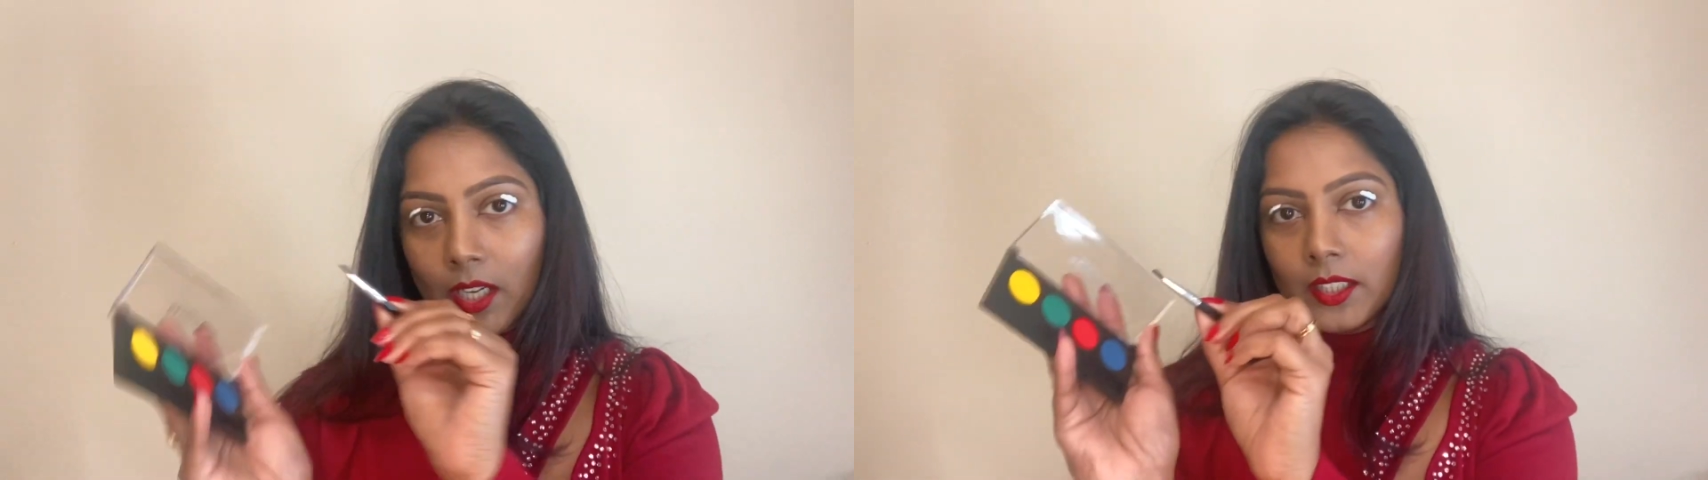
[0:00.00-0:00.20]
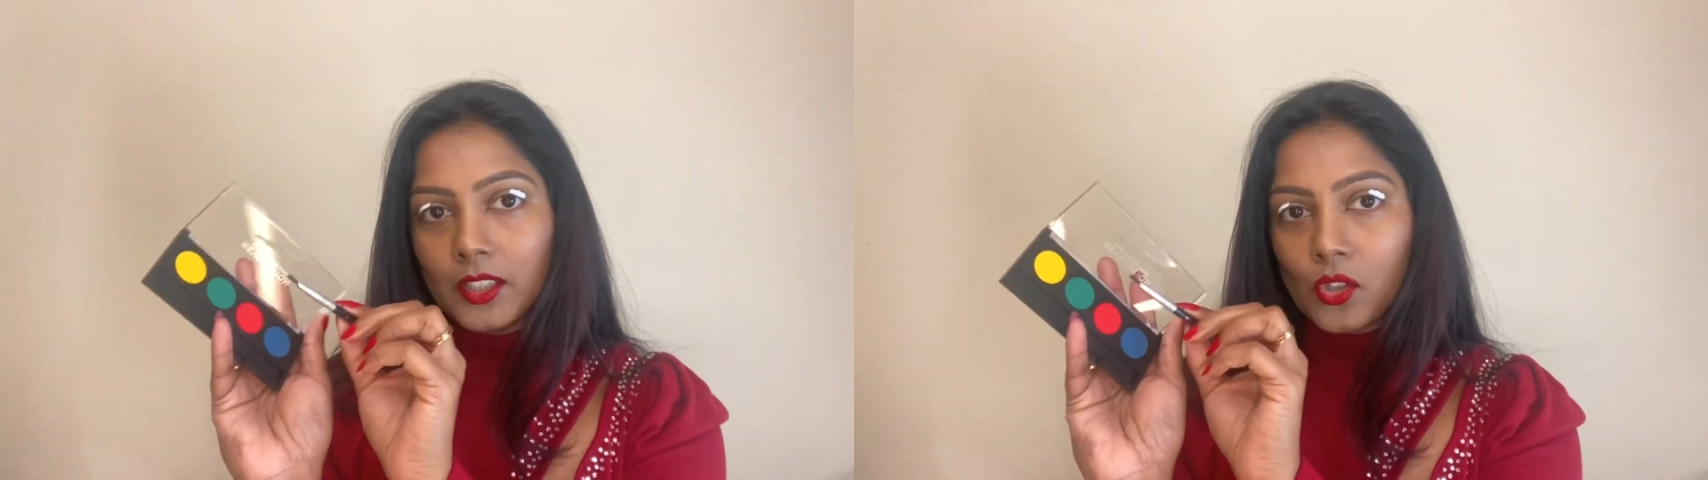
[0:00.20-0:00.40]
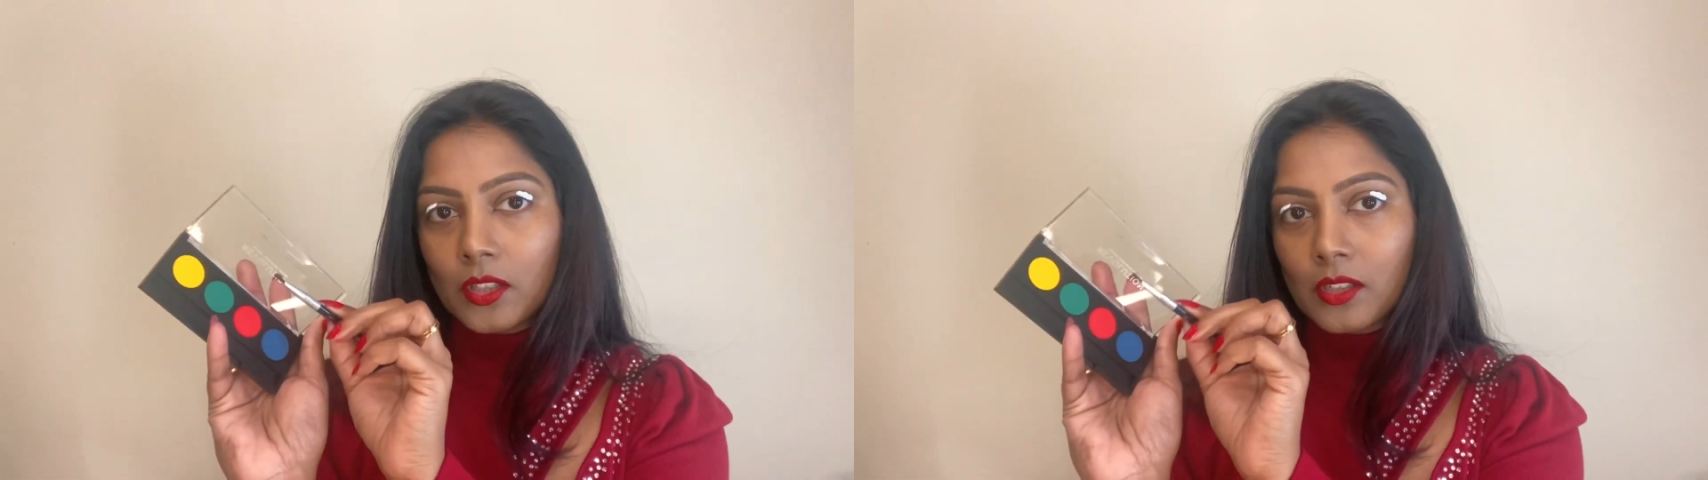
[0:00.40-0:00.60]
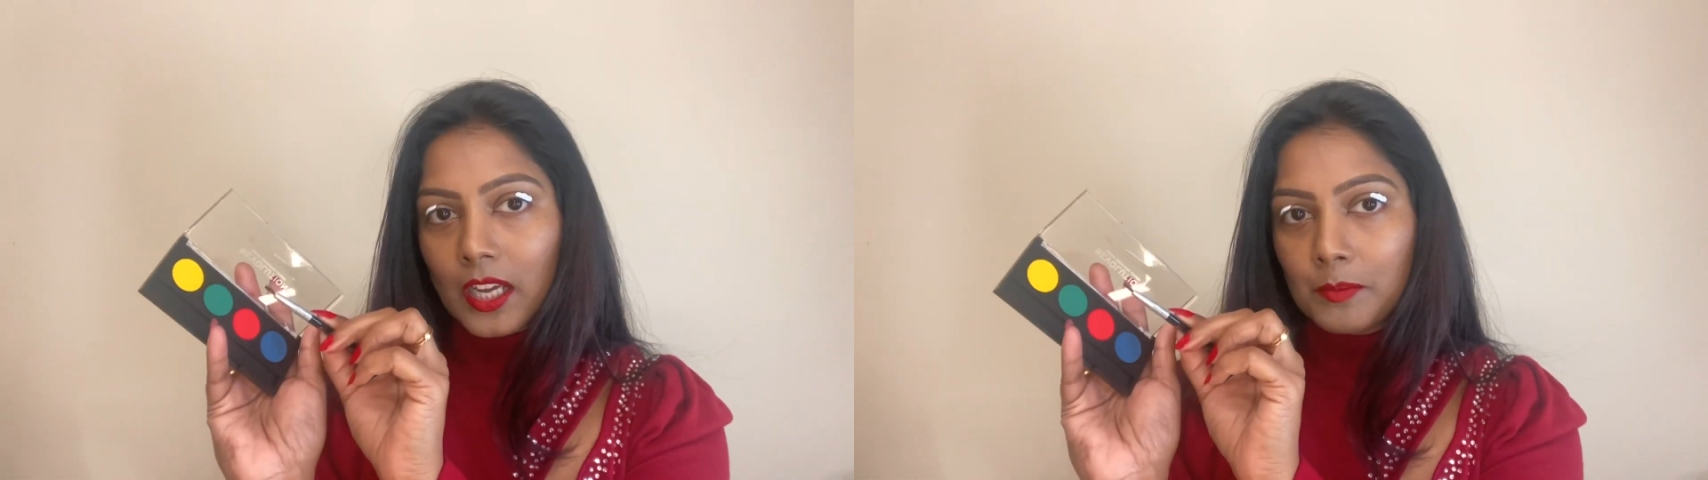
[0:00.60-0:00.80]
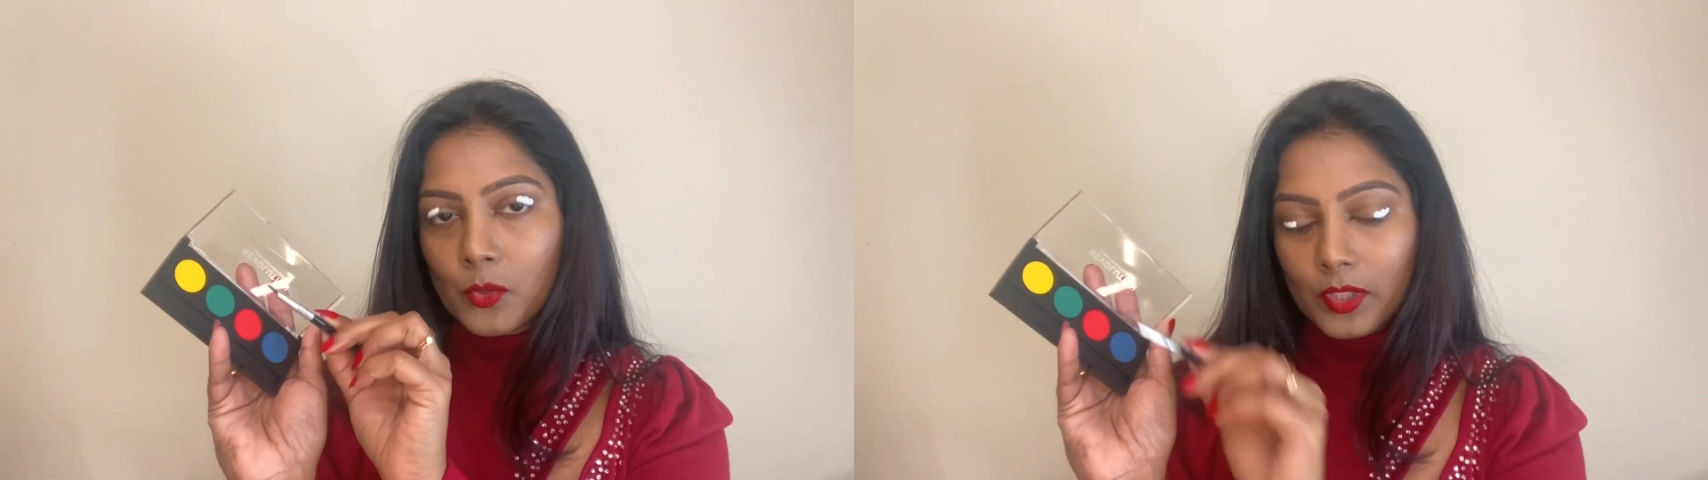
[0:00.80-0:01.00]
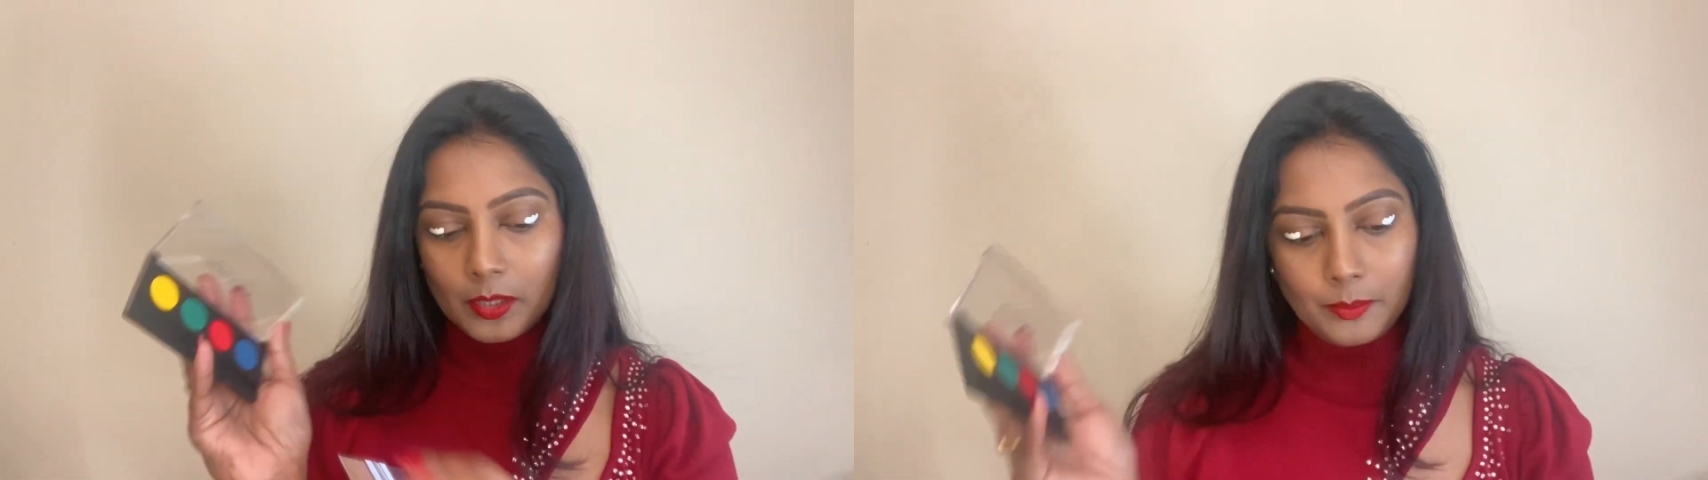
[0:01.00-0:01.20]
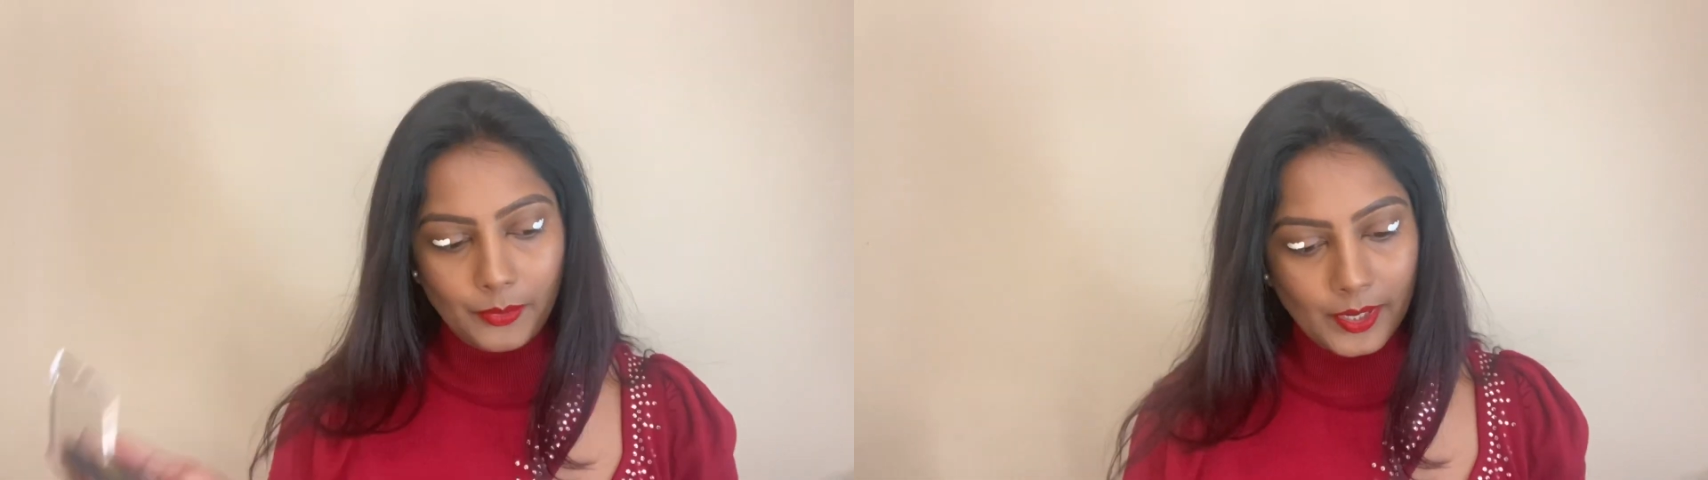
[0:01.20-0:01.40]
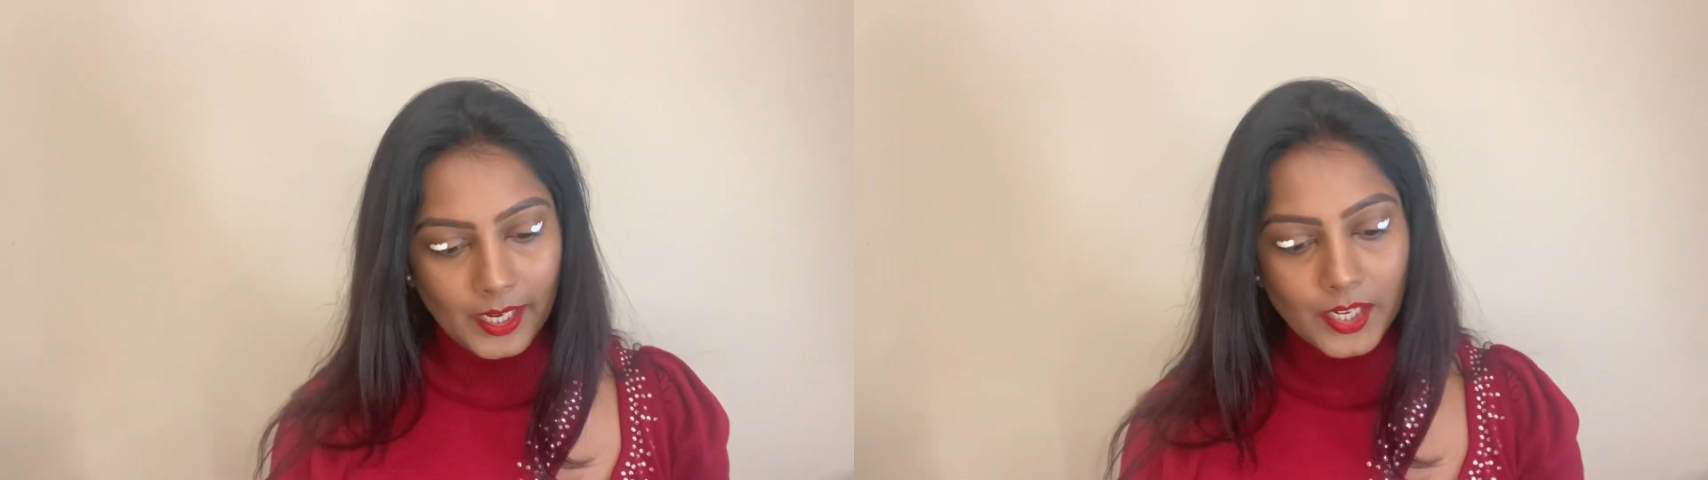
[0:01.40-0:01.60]
This also comes with a
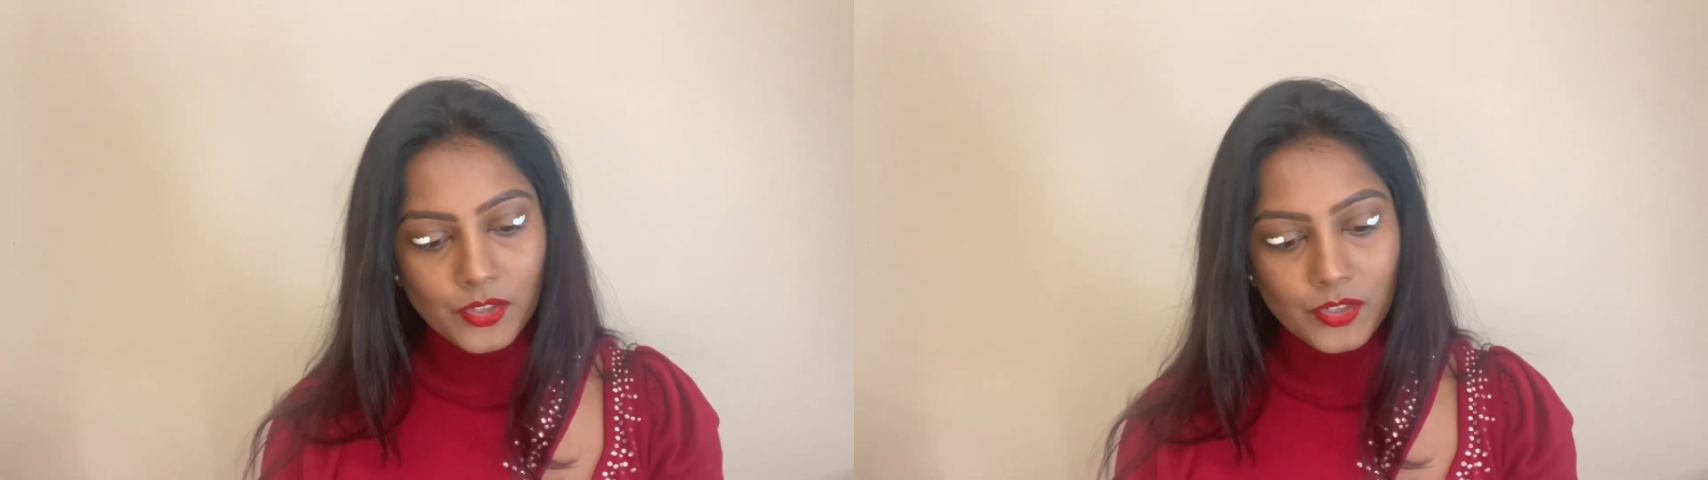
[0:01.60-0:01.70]
brush.